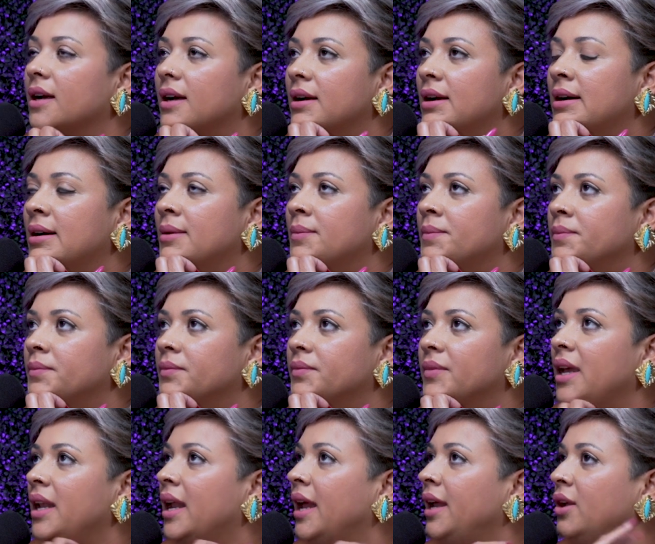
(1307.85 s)
And
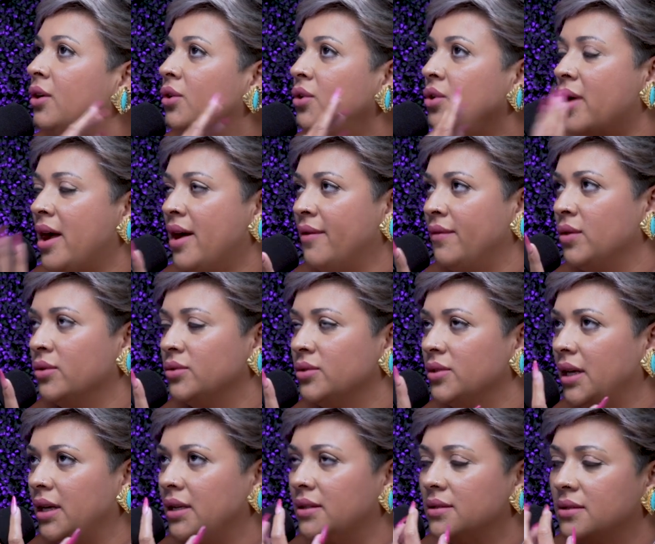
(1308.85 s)
I know you have those
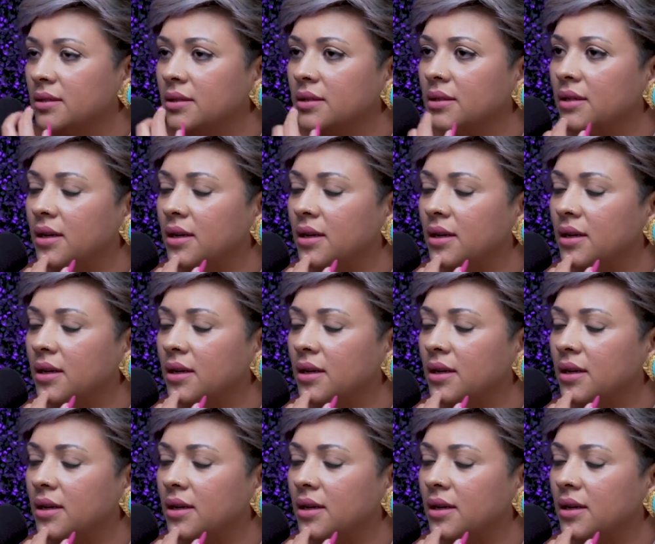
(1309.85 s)
days,